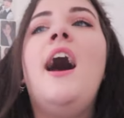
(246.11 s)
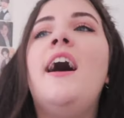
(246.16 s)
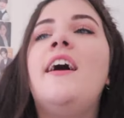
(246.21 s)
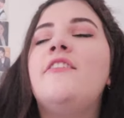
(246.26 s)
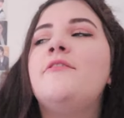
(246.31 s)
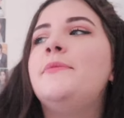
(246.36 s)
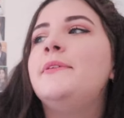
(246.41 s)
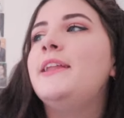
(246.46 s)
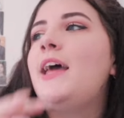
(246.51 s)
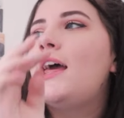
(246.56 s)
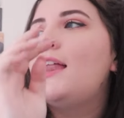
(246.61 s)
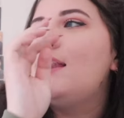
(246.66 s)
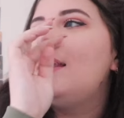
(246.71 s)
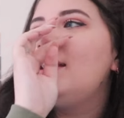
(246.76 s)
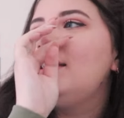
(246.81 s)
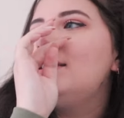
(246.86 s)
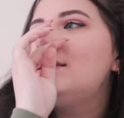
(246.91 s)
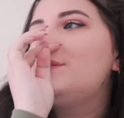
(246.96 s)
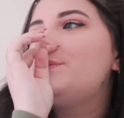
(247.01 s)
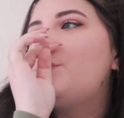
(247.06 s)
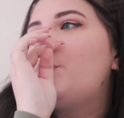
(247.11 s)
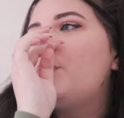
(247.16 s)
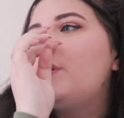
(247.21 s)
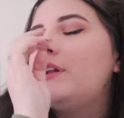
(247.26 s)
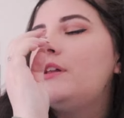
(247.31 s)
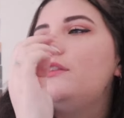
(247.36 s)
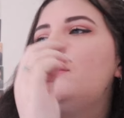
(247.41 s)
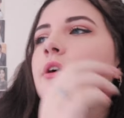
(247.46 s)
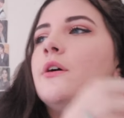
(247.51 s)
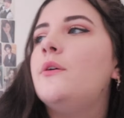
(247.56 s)
I've been editing this
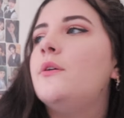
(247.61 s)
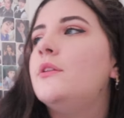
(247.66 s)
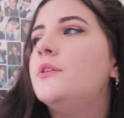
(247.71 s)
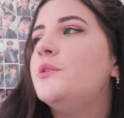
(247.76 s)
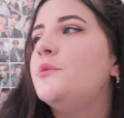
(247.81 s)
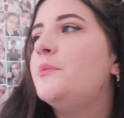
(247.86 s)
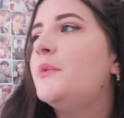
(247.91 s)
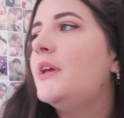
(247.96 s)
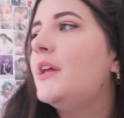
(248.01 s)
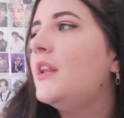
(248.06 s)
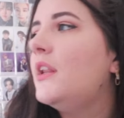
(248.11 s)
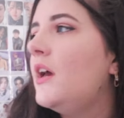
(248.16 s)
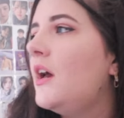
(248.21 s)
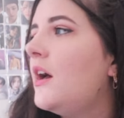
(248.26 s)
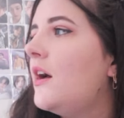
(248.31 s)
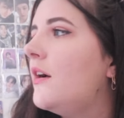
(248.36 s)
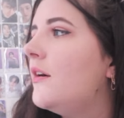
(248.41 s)
morning, though, a little bit.